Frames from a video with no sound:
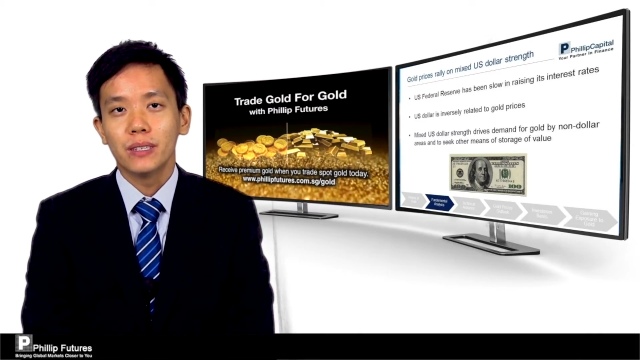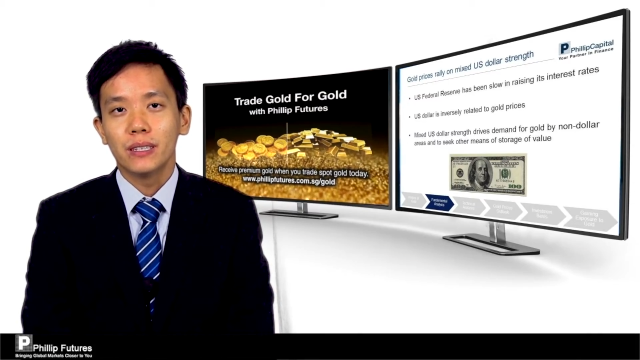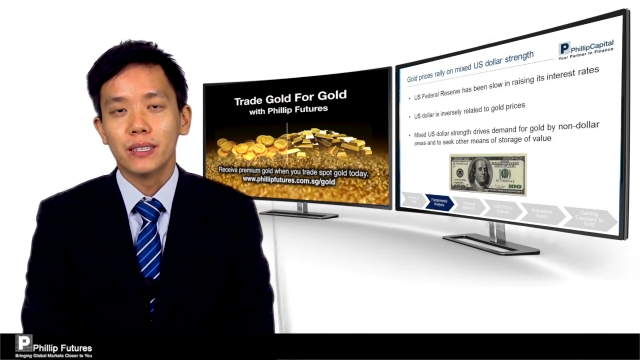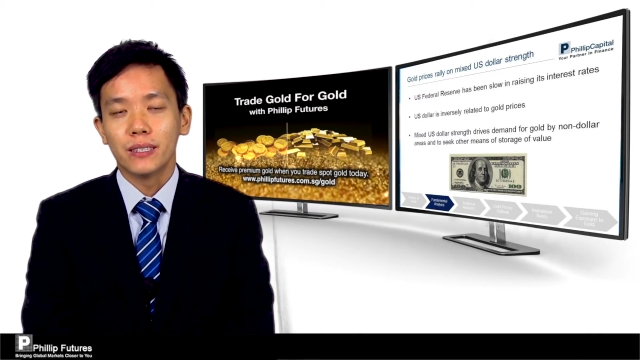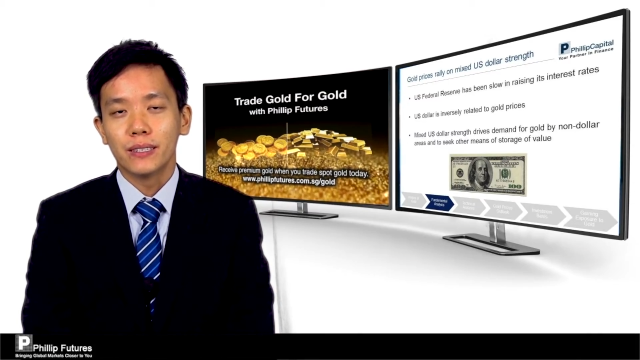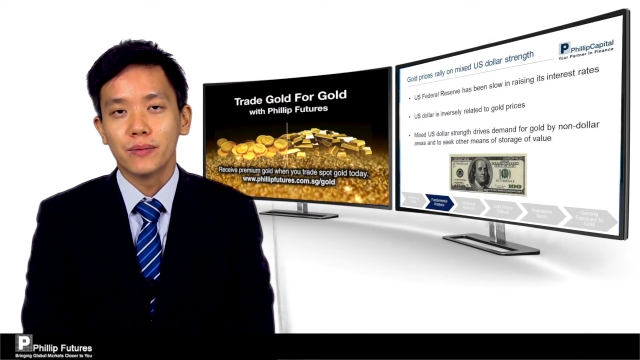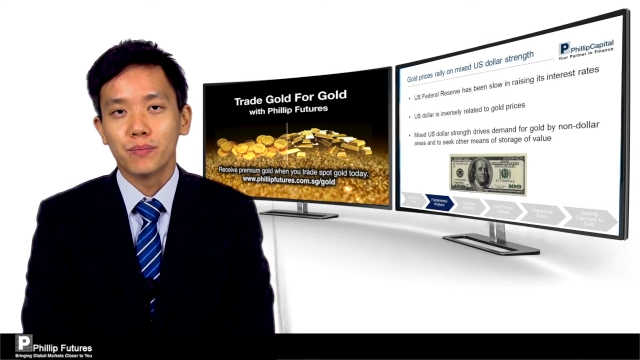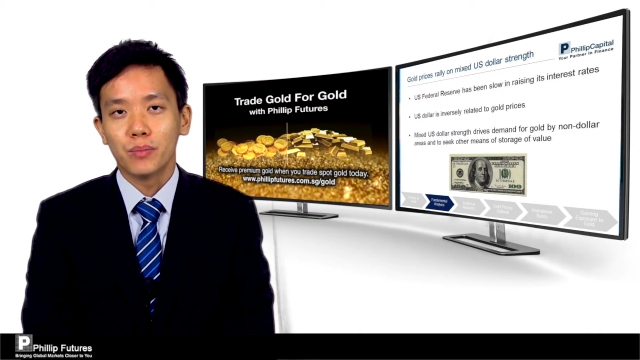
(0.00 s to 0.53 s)

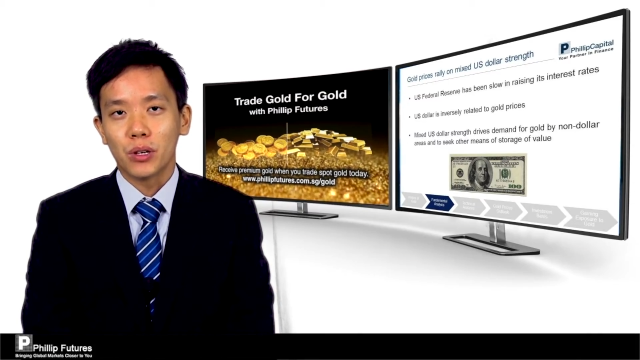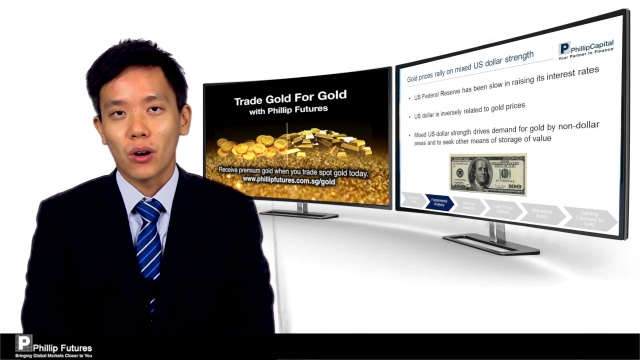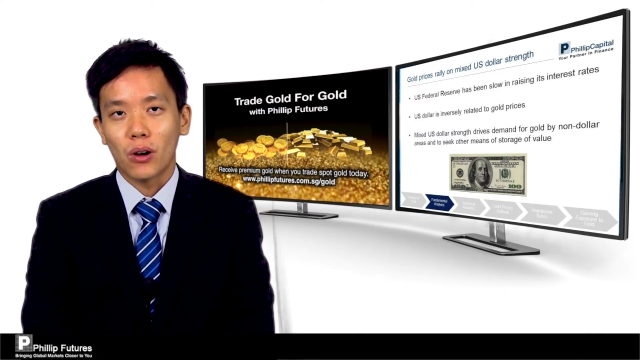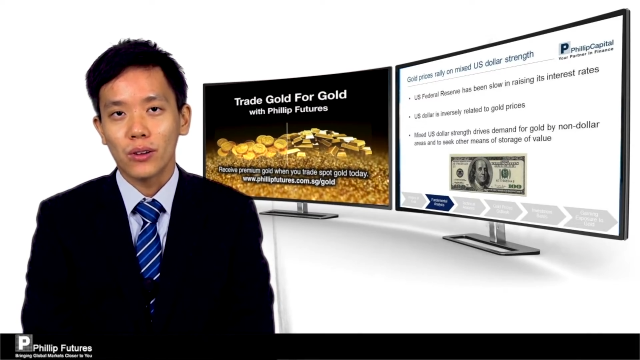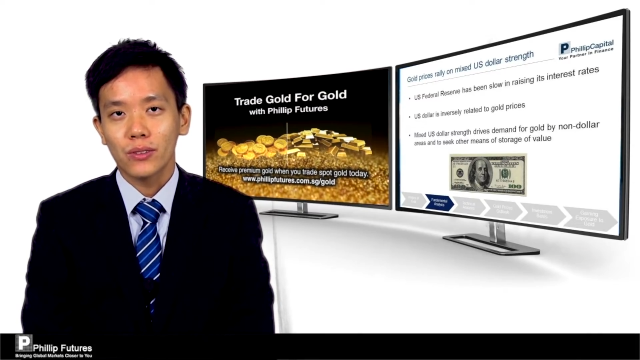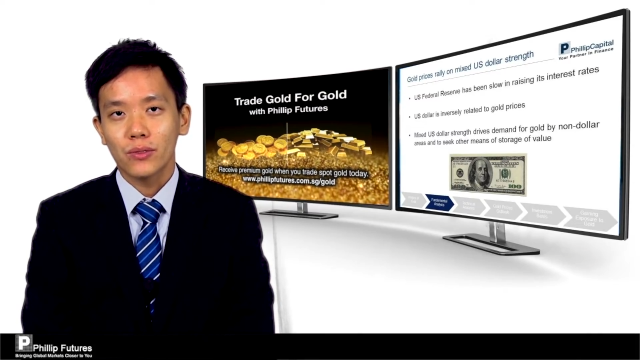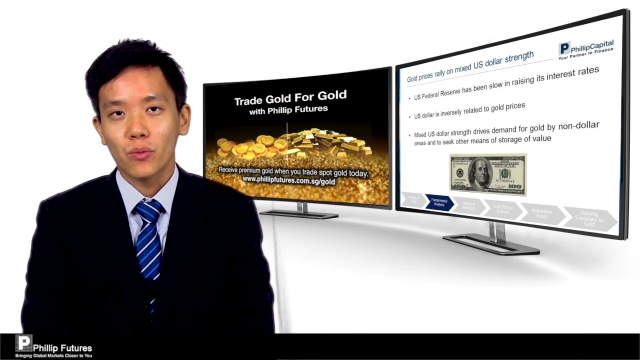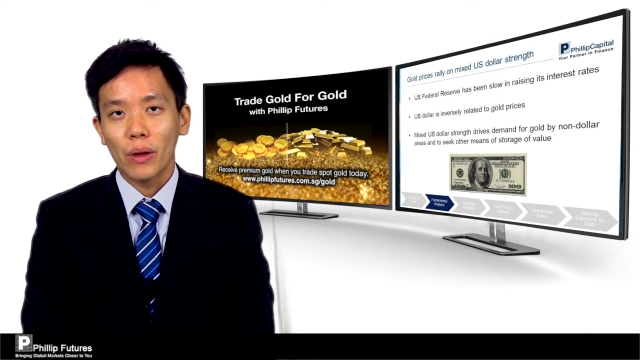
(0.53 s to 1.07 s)
is
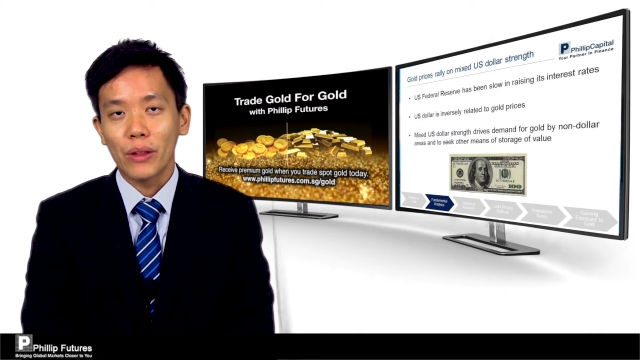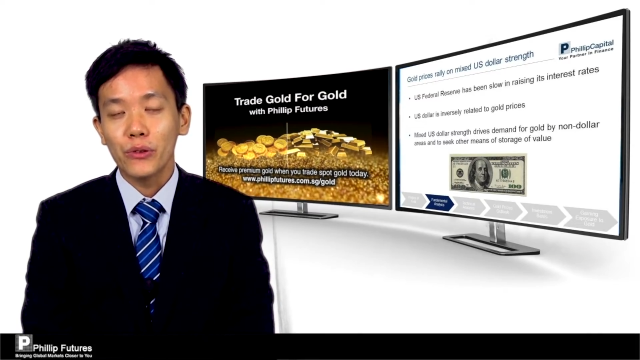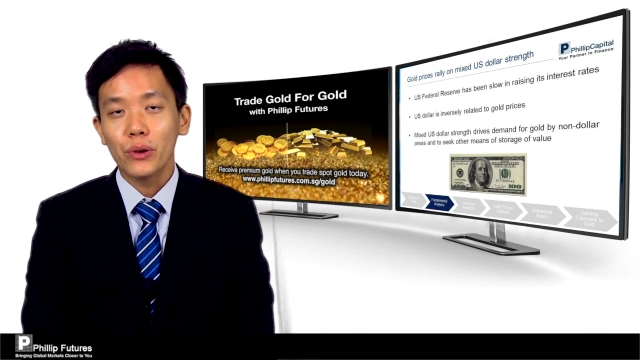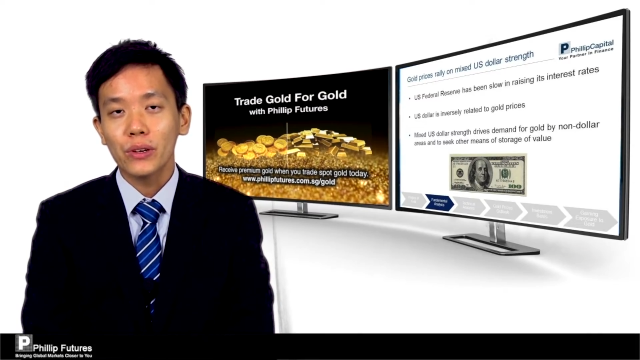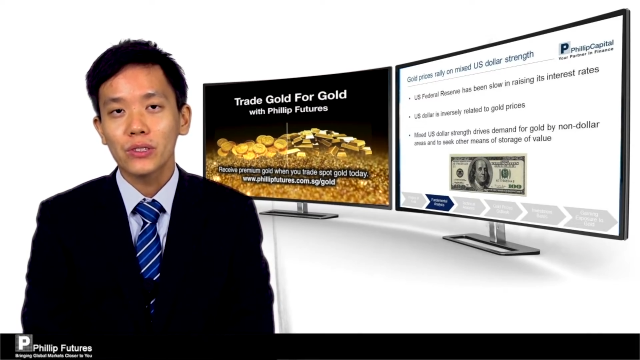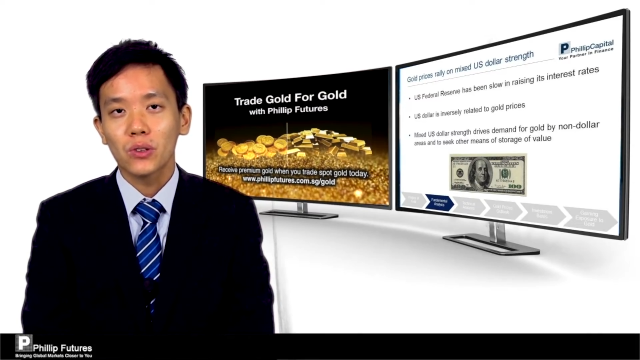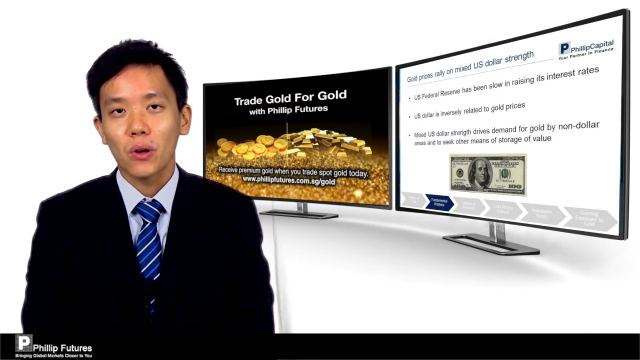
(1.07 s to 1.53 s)
because when US